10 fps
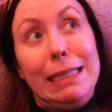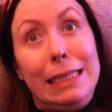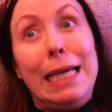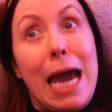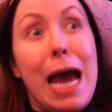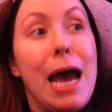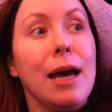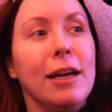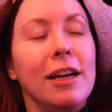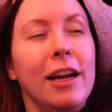
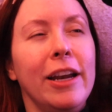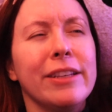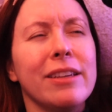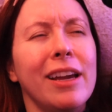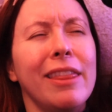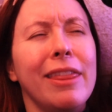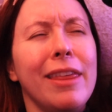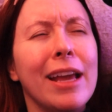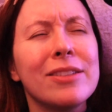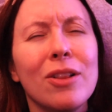yeah. And it's like,
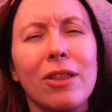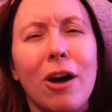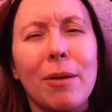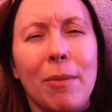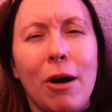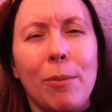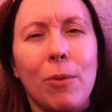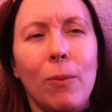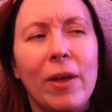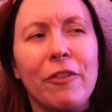thanks a lot,
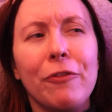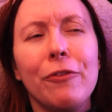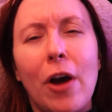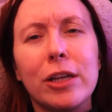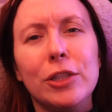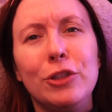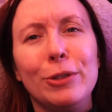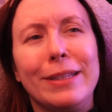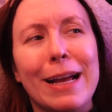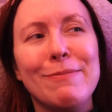mom. Why the fuck did you
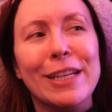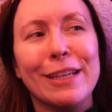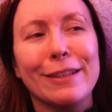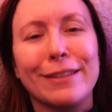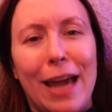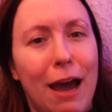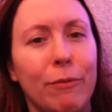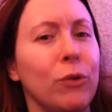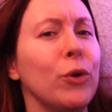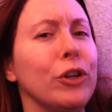send me to this
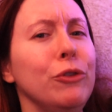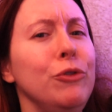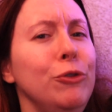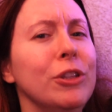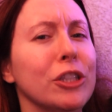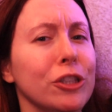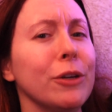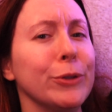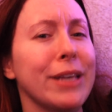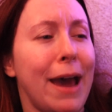cabin where you knew this
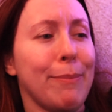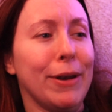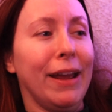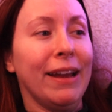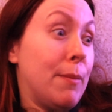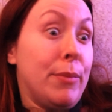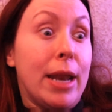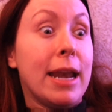shit was happening? But